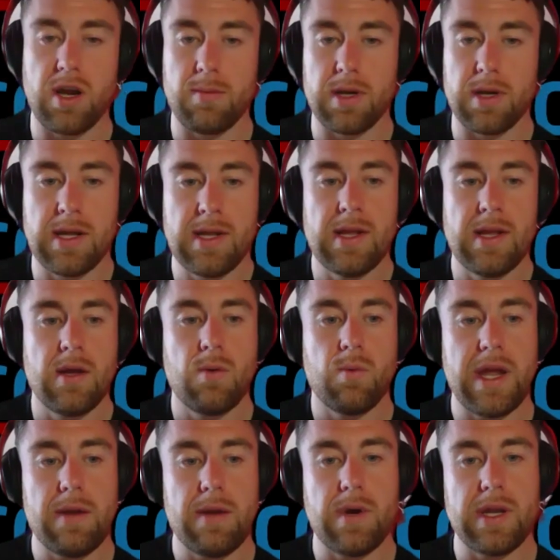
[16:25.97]
But
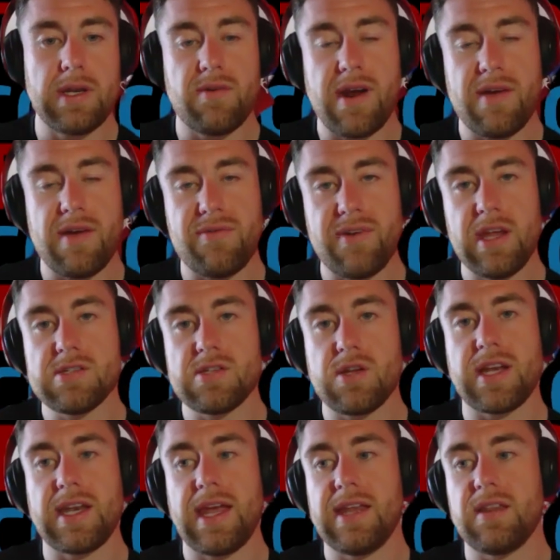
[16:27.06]
when when the referee is
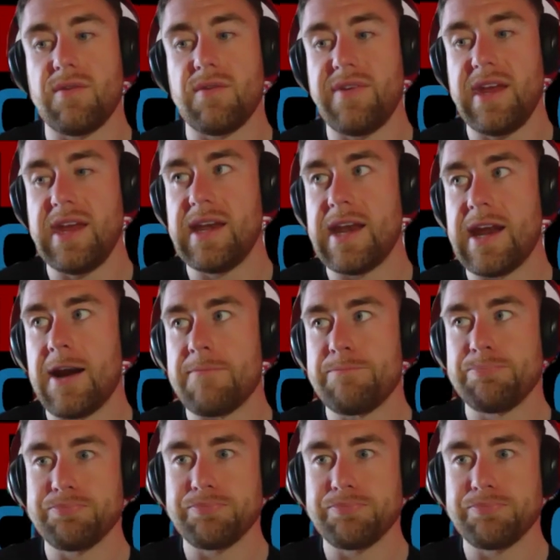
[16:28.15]
looking to intervene there,